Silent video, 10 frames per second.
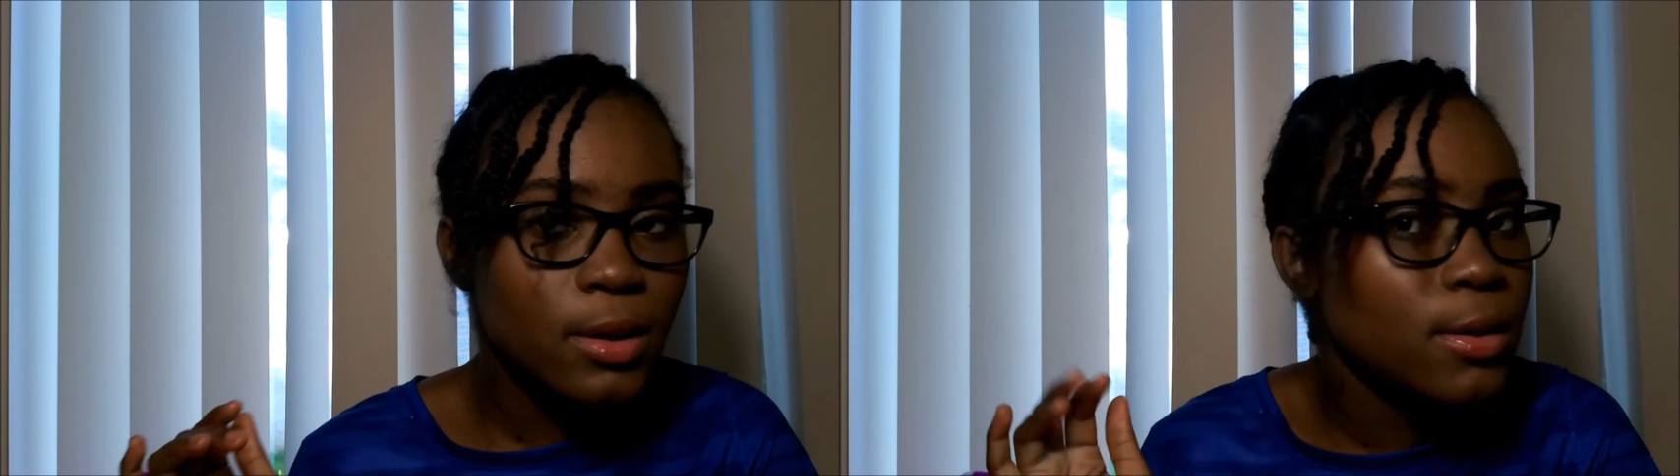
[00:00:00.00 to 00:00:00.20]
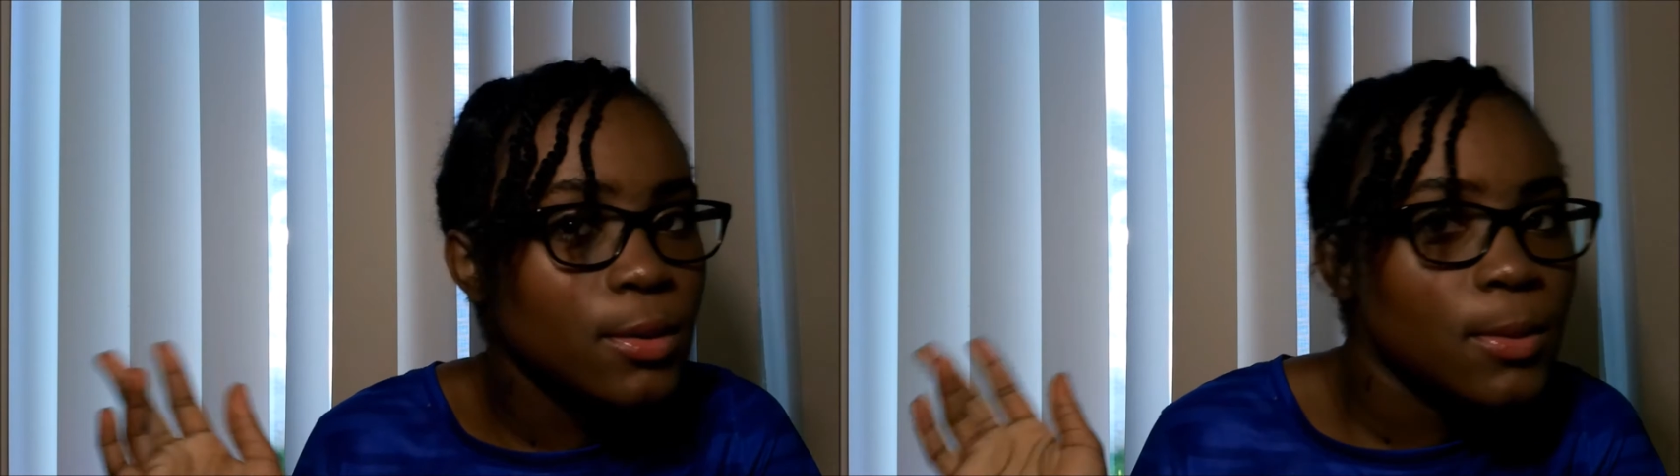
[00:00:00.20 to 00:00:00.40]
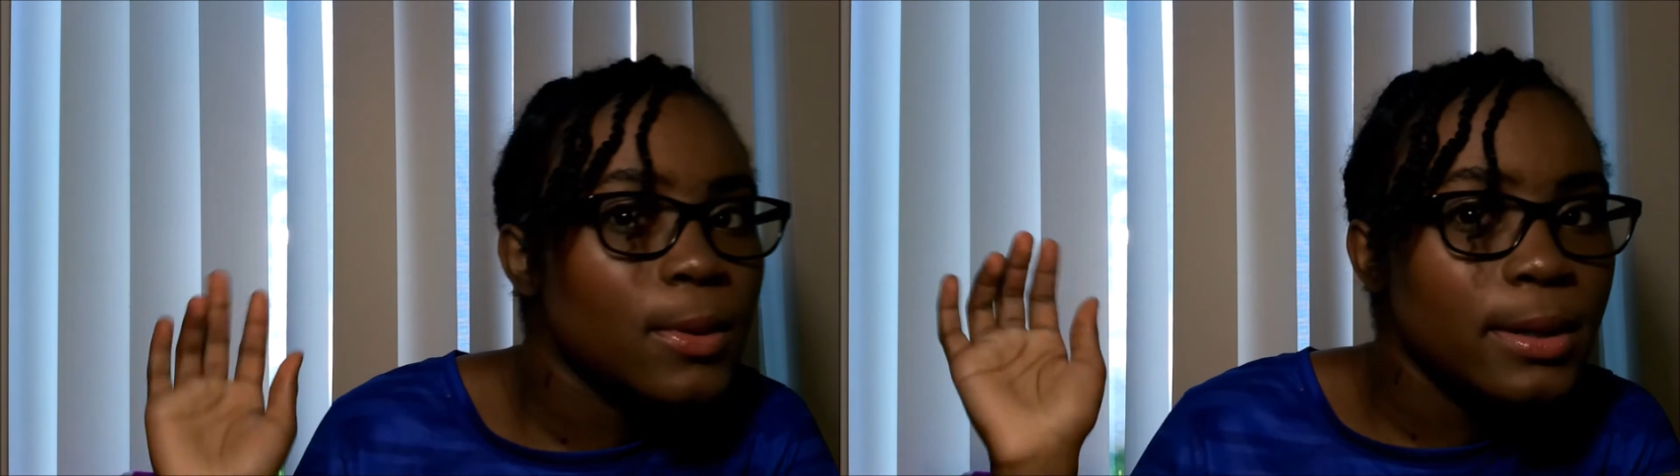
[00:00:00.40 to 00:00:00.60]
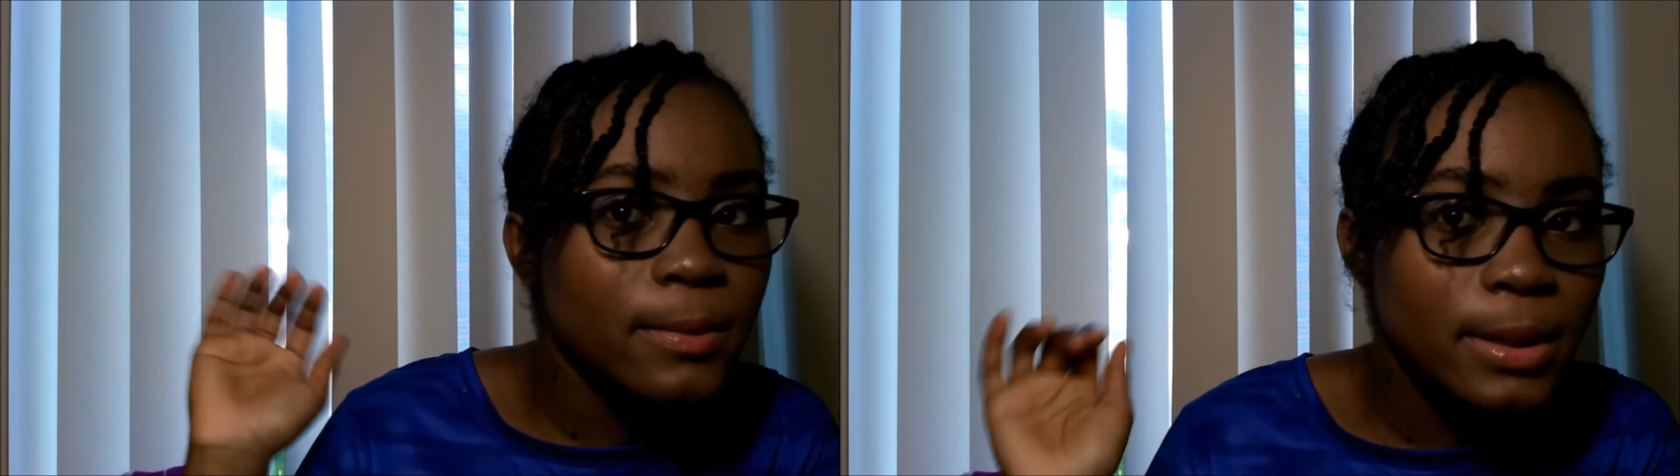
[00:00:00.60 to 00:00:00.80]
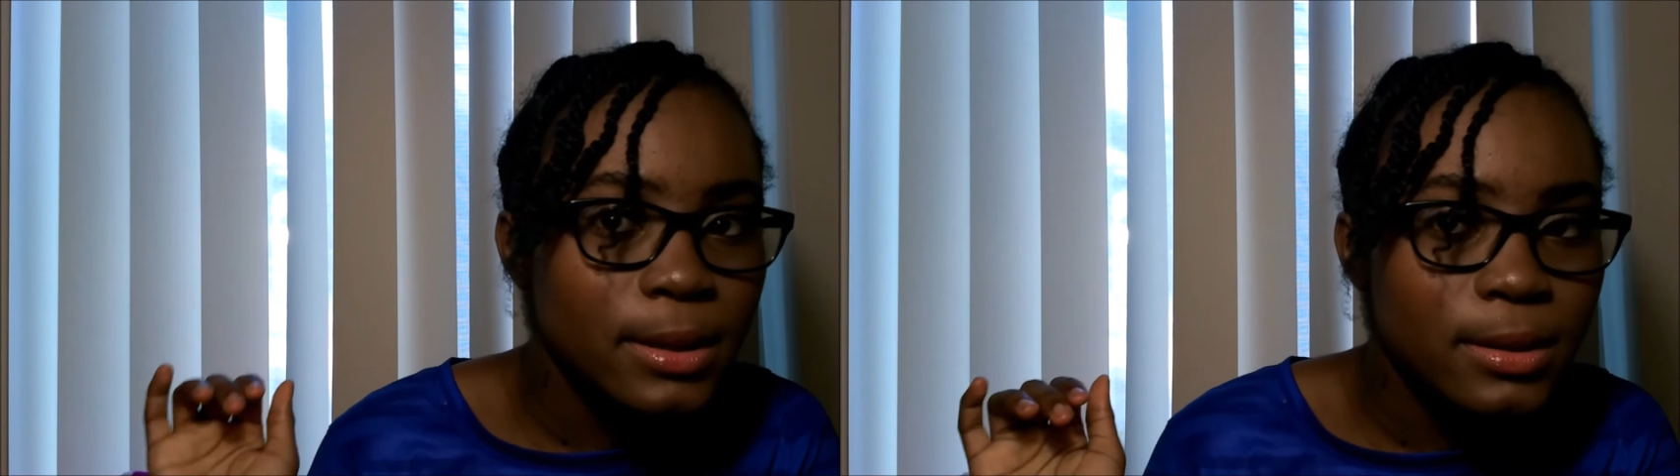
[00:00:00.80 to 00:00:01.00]
you know what I
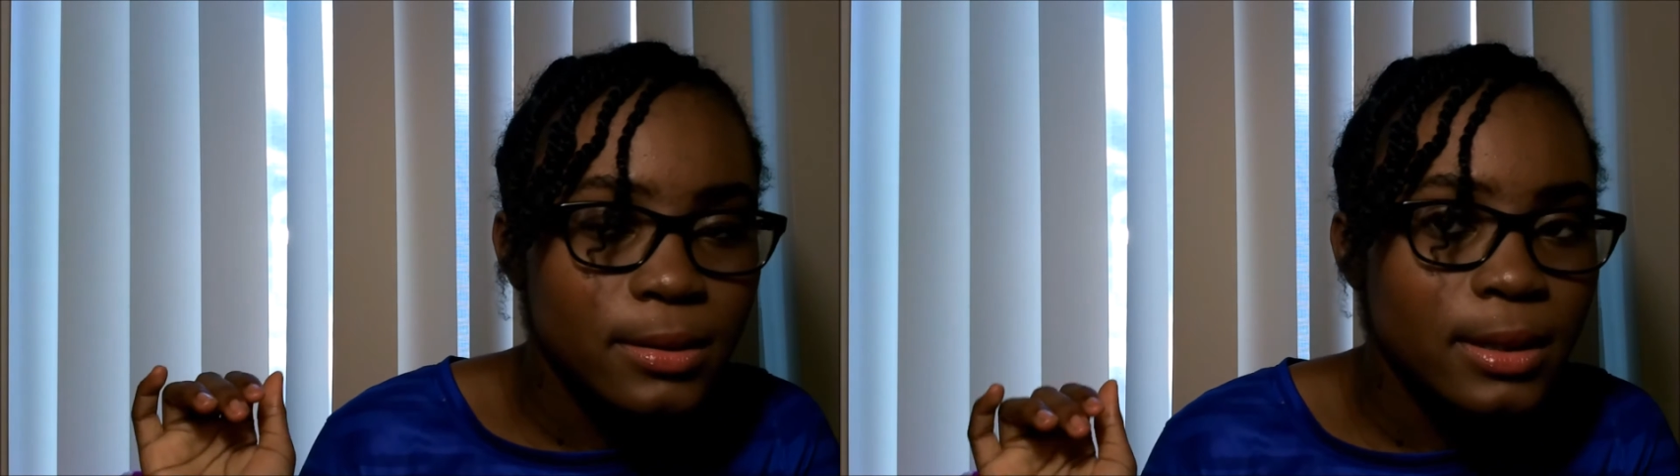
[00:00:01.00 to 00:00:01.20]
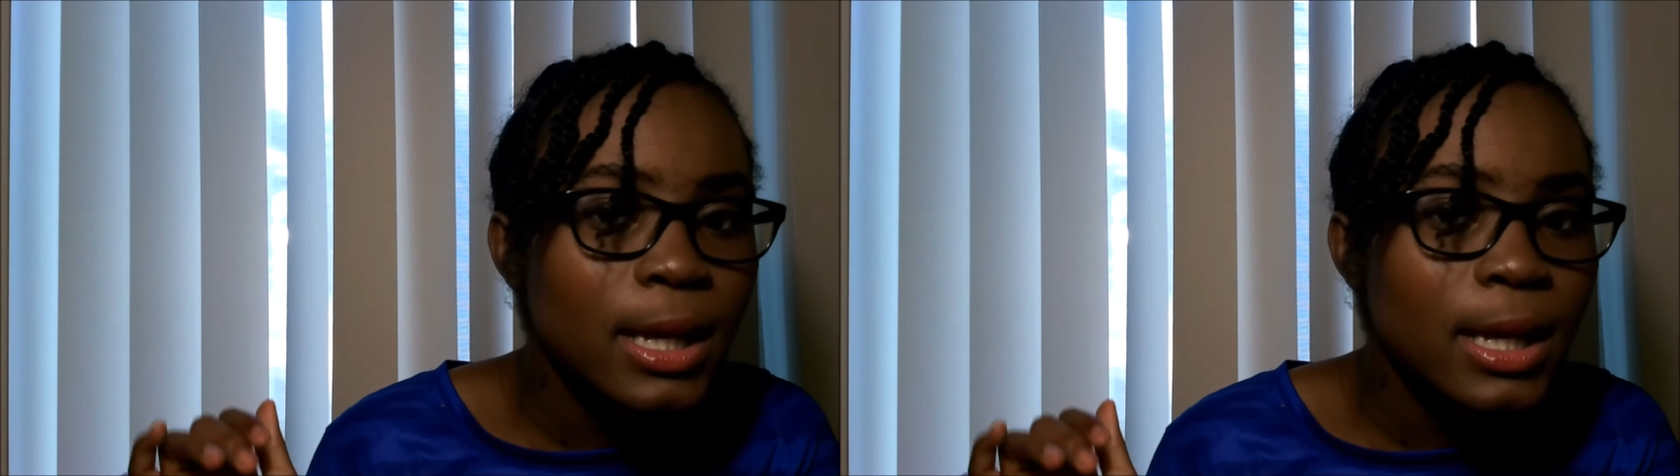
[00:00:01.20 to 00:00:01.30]
mean?